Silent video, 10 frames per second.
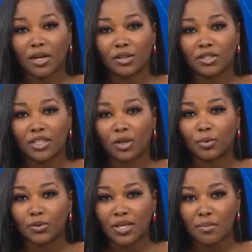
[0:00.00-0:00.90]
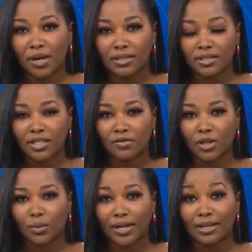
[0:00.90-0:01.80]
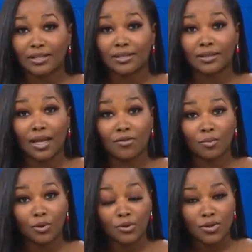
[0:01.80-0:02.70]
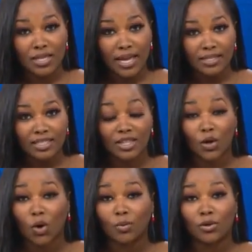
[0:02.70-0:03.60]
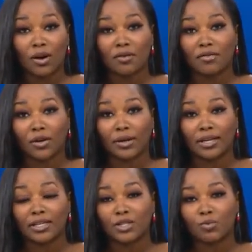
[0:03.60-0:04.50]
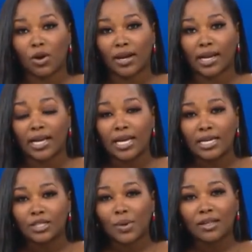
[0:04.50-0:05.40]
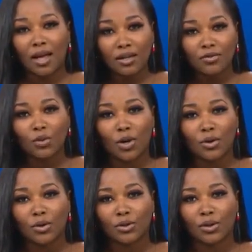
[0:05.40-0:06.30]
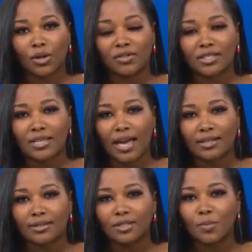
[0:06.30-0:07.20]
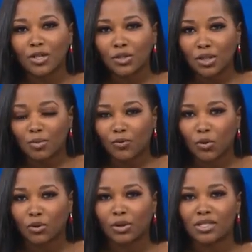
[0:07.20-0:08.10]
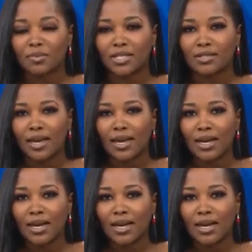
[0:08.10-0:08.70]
Parish, their percent positivity rate is 11% and the Omicron variant is spreading. That's why a lot of you want to know your COVID status, especially before Christmas.